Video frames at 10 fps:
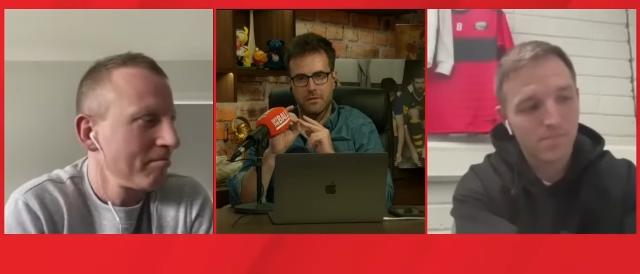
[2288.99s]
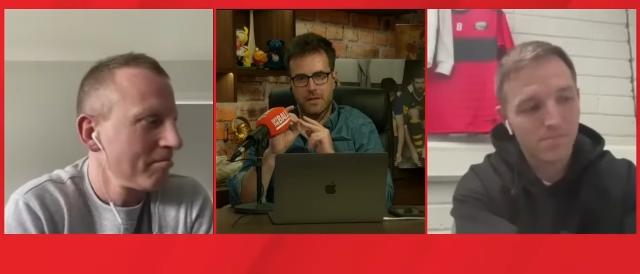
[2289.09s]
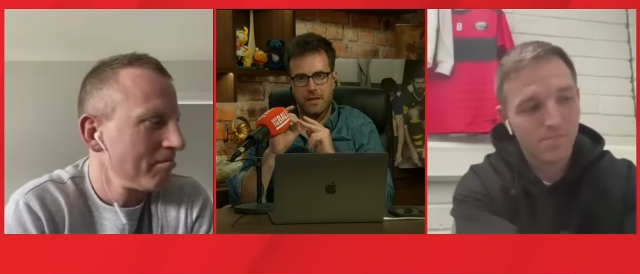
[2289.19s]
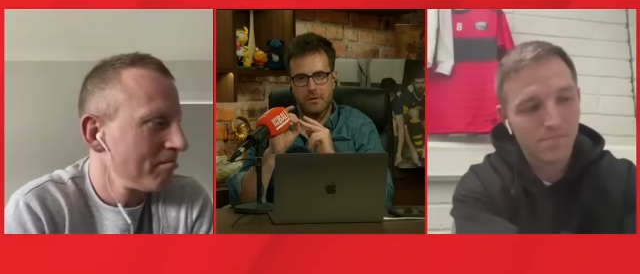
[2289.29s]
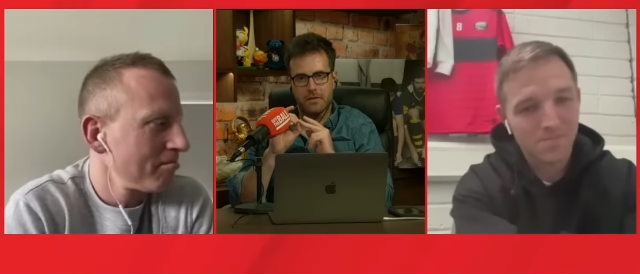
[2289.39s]

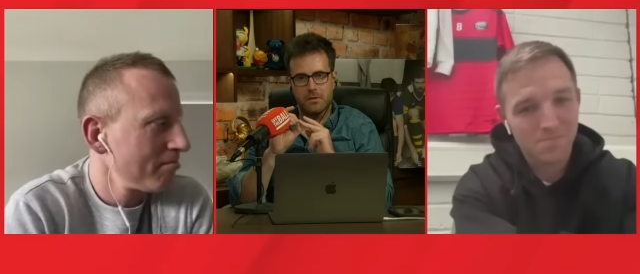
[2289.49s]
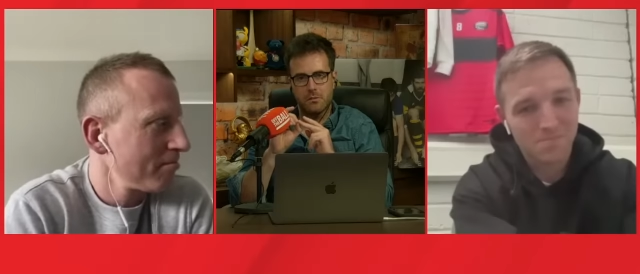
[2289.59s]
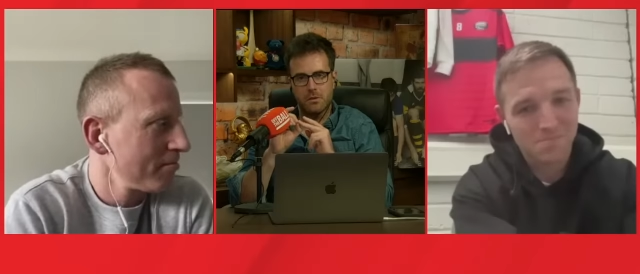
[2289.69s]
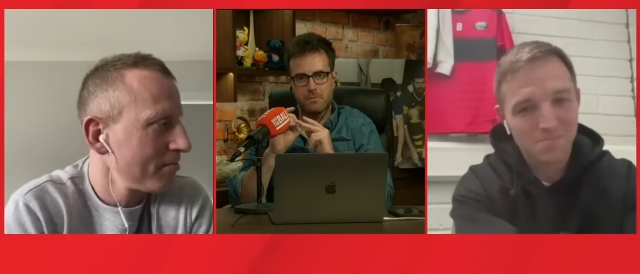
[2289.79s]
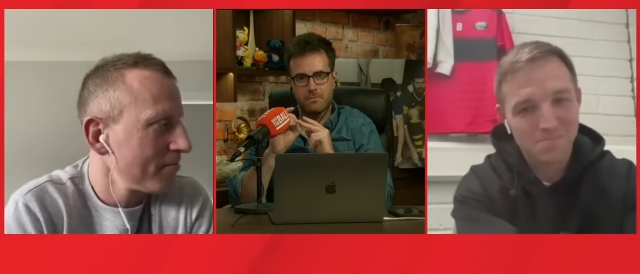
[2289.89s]
Speaker 1: Kerry and
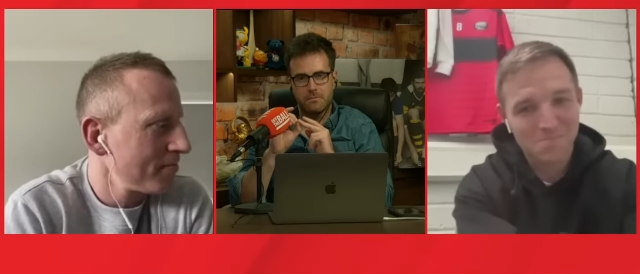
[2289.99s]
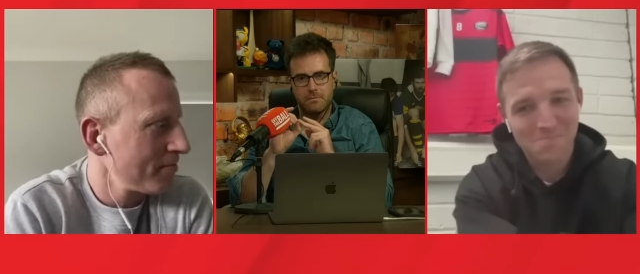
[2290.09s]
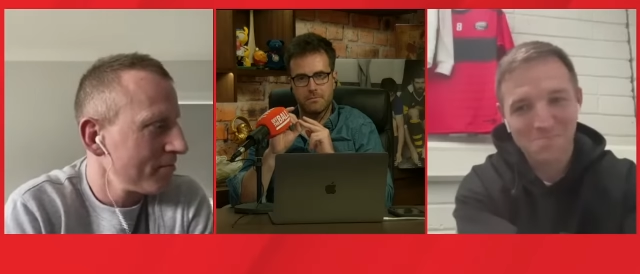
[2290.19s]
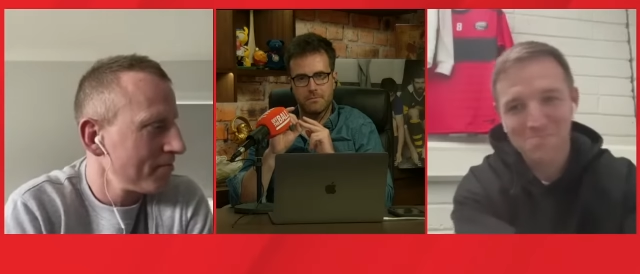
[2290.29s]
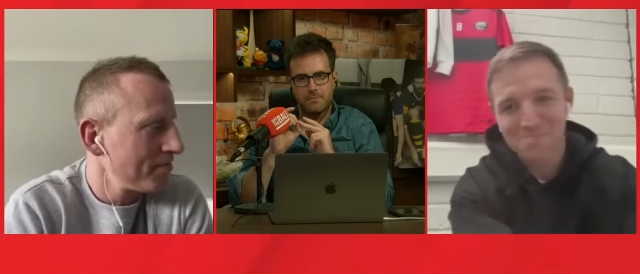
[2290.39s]
Dublin?
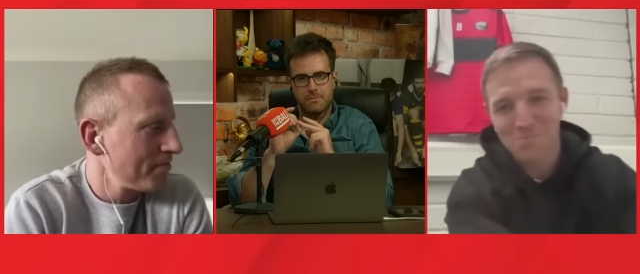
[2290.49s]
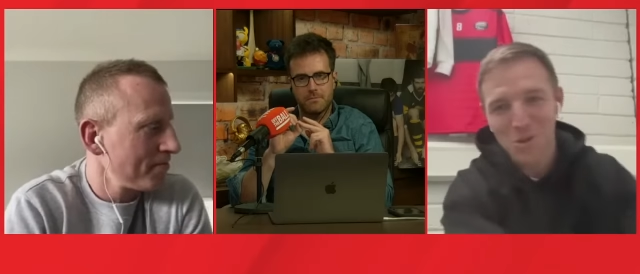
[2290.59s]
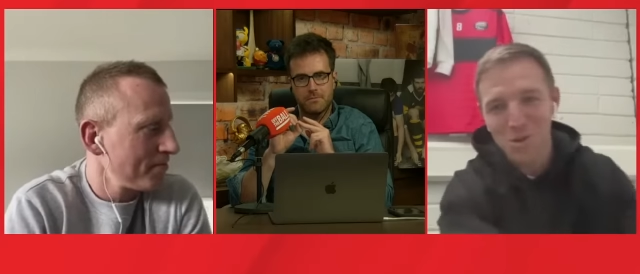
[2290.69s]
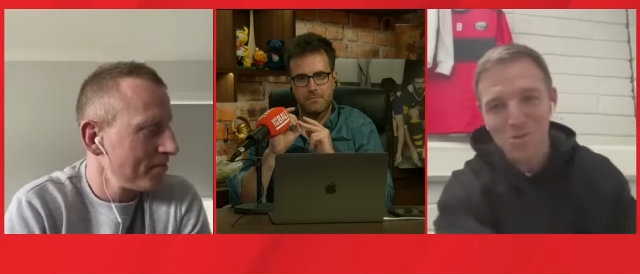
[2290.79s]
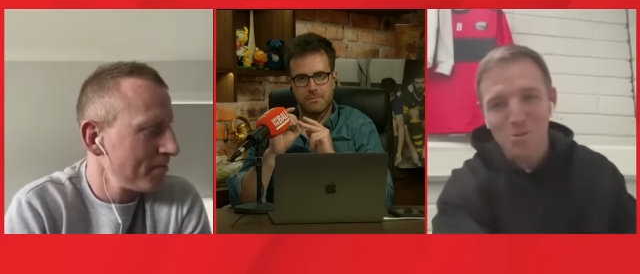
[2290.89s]

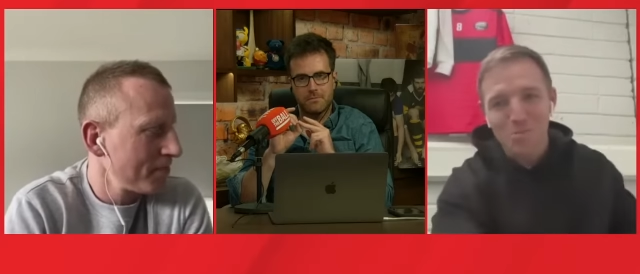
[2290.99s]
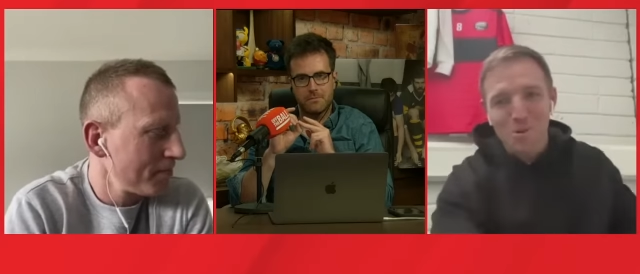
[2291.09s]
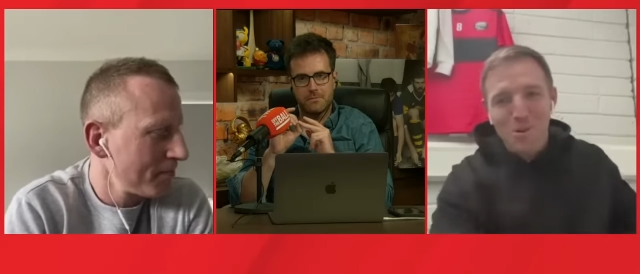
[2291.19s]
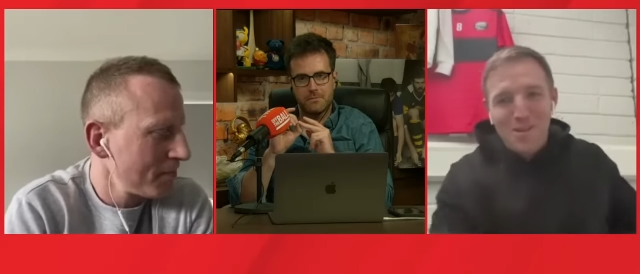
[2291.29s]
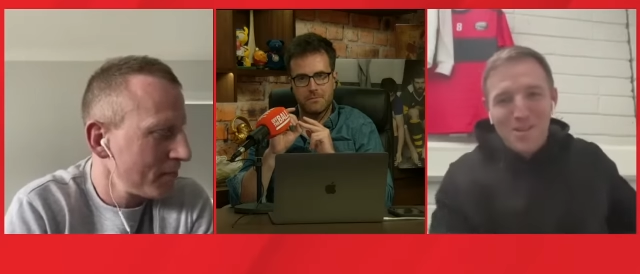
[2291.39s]
Well,
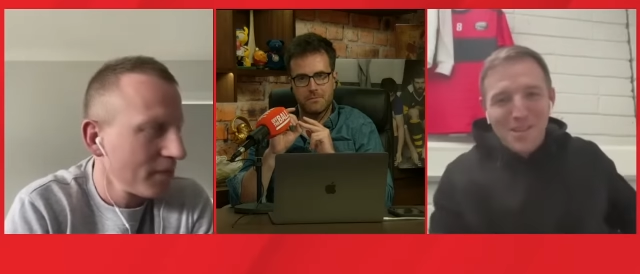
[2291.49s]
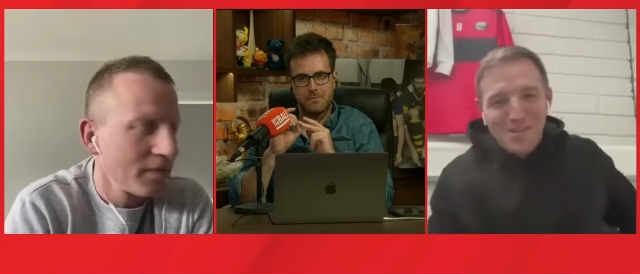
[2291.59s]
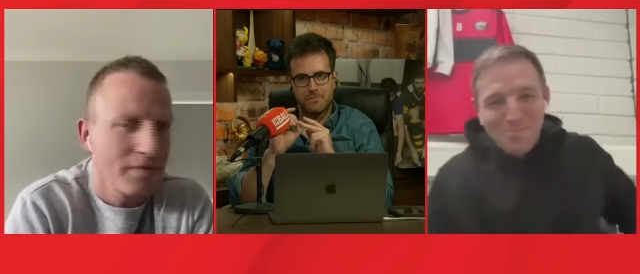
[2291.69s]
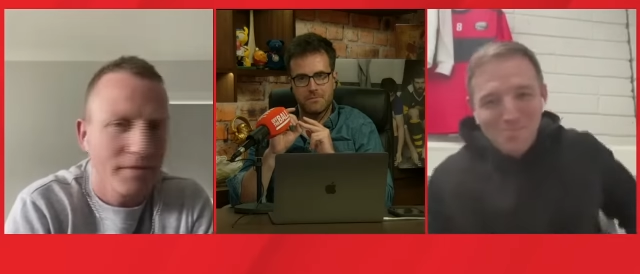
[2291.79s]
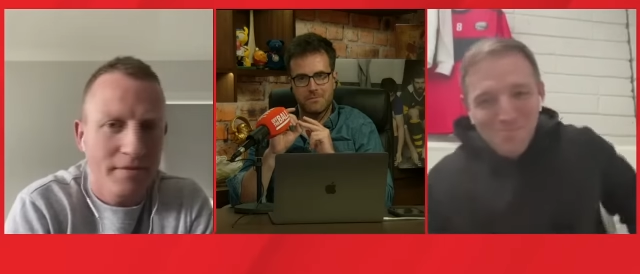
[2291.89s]
Dublin all
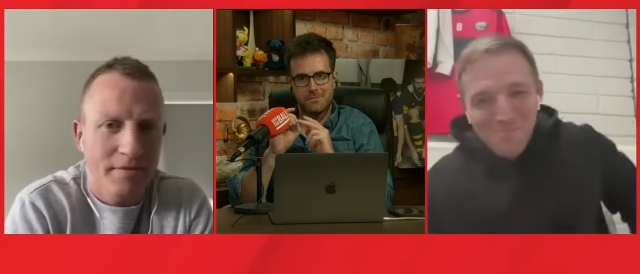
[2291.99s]
day.